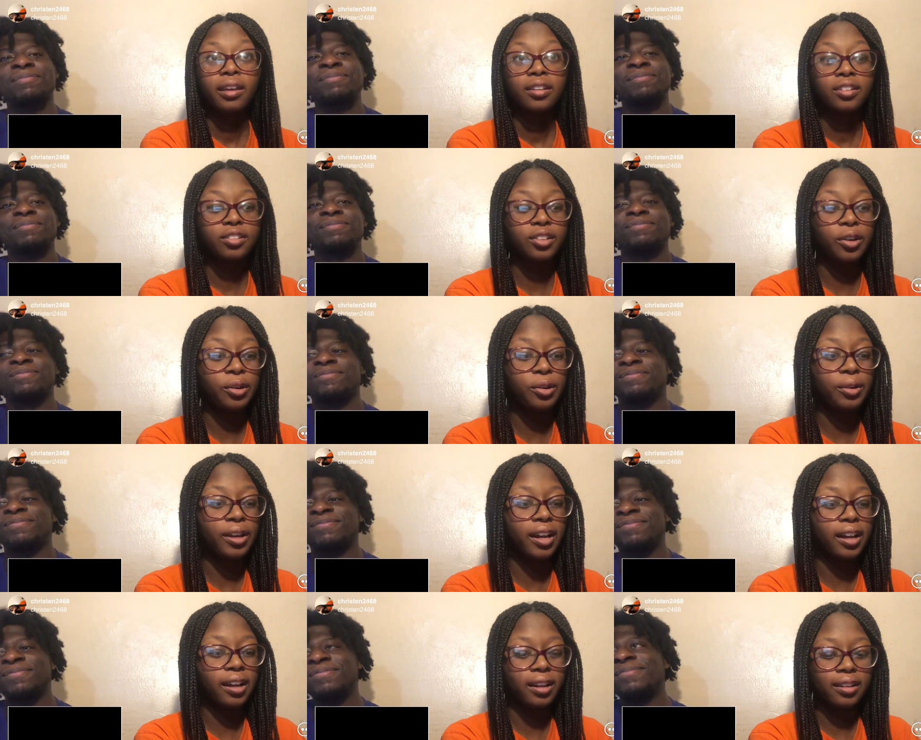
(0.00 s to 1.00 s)
Speaker 1: So,
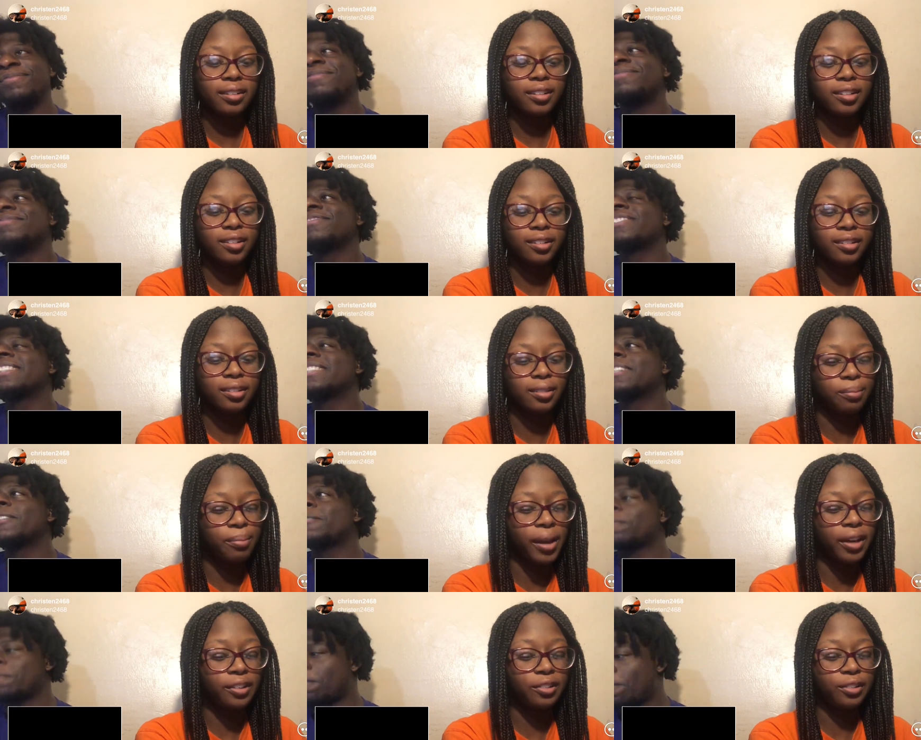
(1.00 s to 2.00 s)
guys, he's
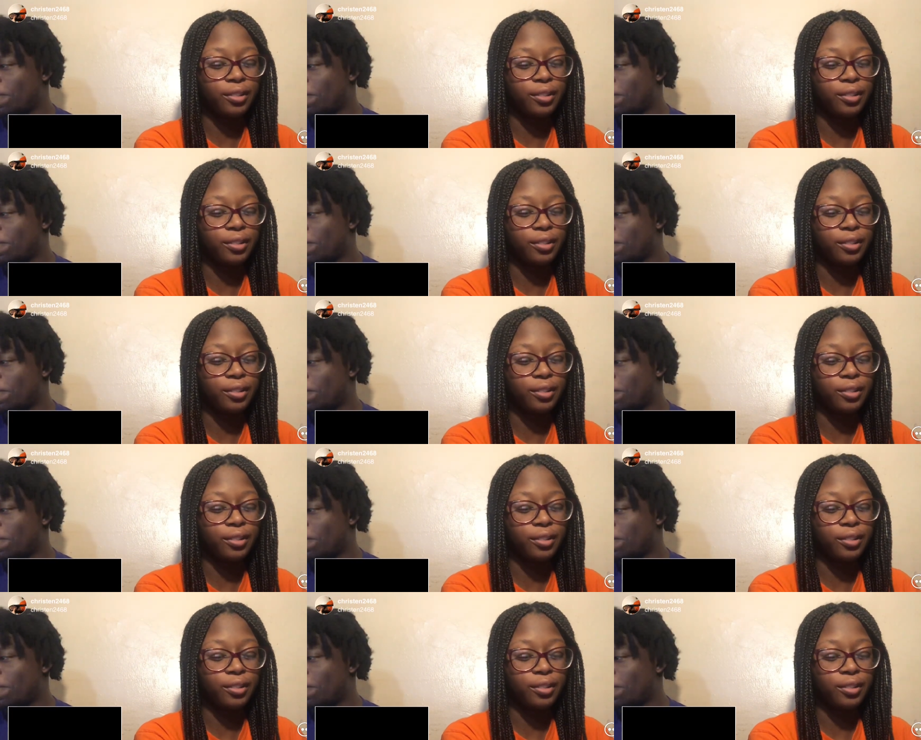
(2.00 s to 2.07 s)
back